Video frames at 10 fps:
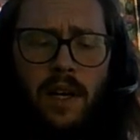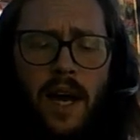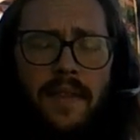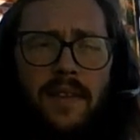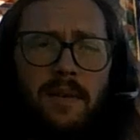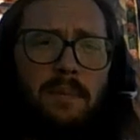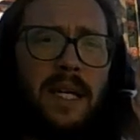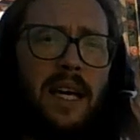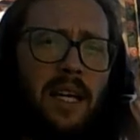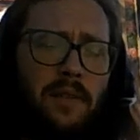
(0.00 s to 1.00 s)
And the
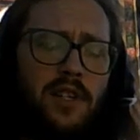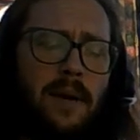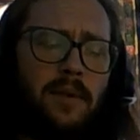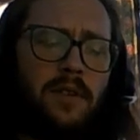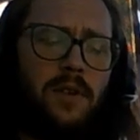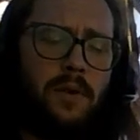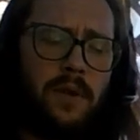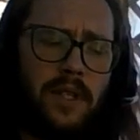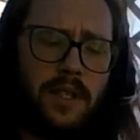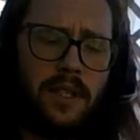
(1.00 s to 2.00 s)
beginning of chapter 2
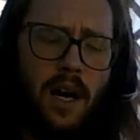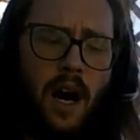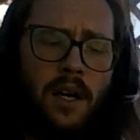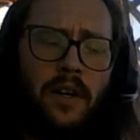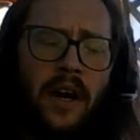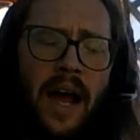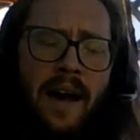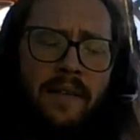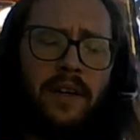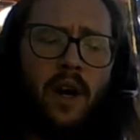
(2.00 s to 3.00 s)
is, "Under
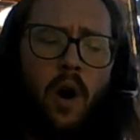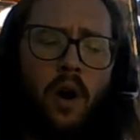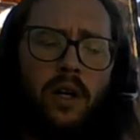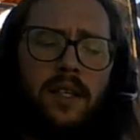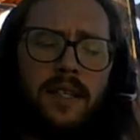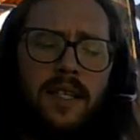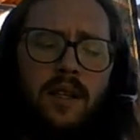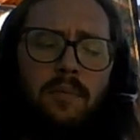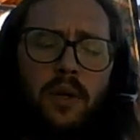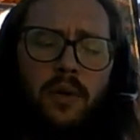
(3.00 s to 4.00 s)
heaven all can see
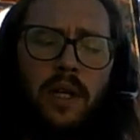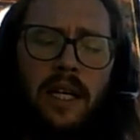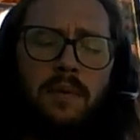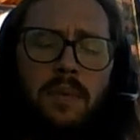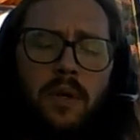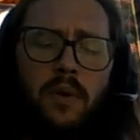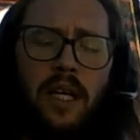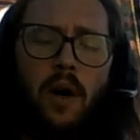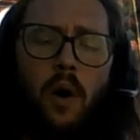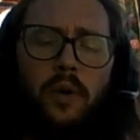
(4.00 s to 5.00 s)
beauty as
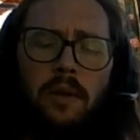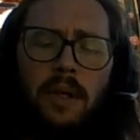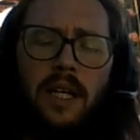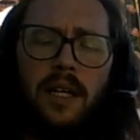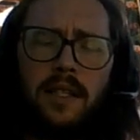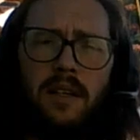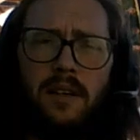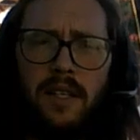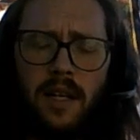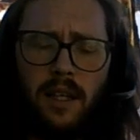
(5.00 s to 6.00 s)
beauty only because there
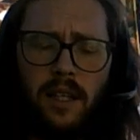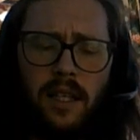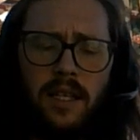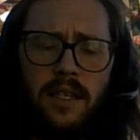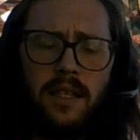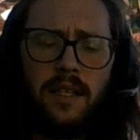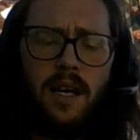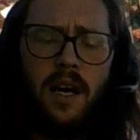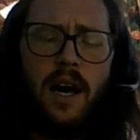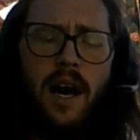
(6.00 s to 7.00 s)
is ugliness.
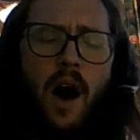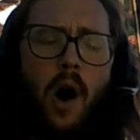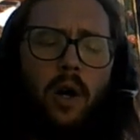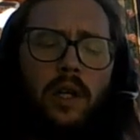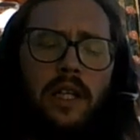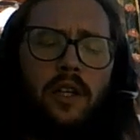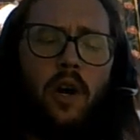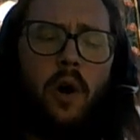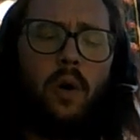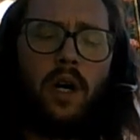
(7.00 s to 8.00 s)
All can
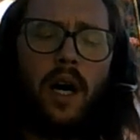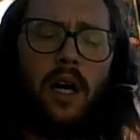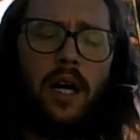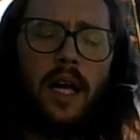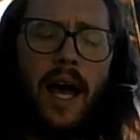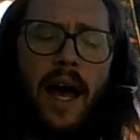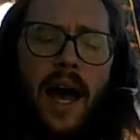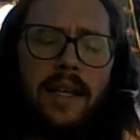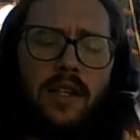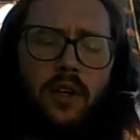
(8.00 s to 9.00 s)
know good
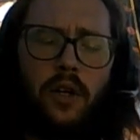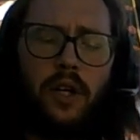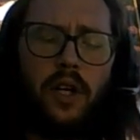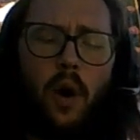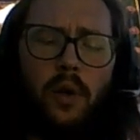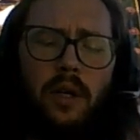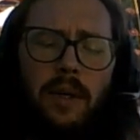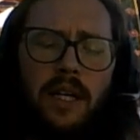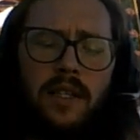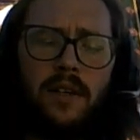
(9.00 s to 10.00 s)
as good only
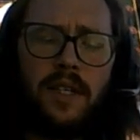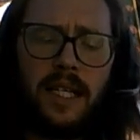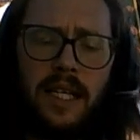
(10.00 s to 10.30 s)
because there is